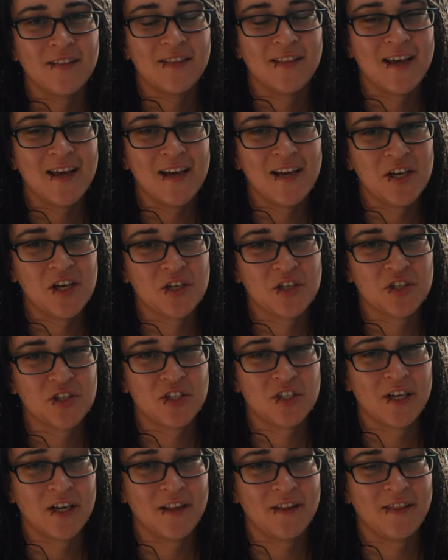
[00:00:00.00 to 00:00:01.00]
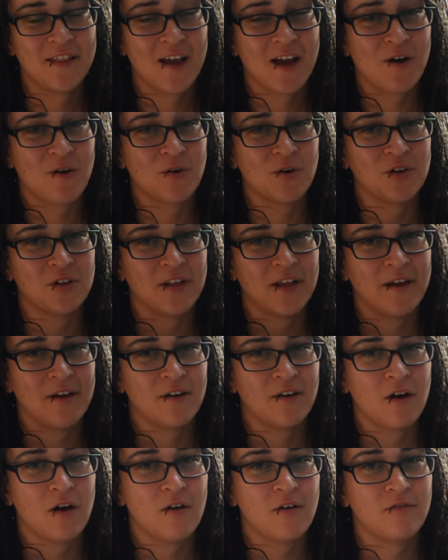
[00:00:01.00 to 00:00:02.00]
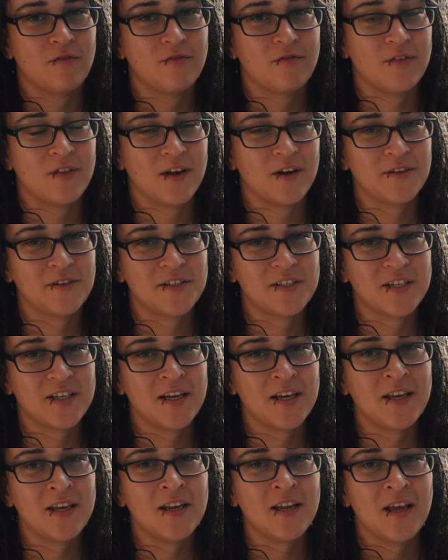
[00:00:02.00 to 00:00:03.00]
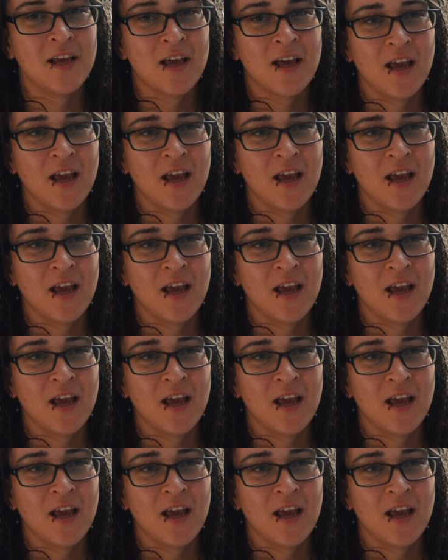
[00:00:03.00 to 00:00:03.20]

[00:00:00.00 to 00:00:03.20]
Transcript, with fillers: they shed the outer layer of their skin,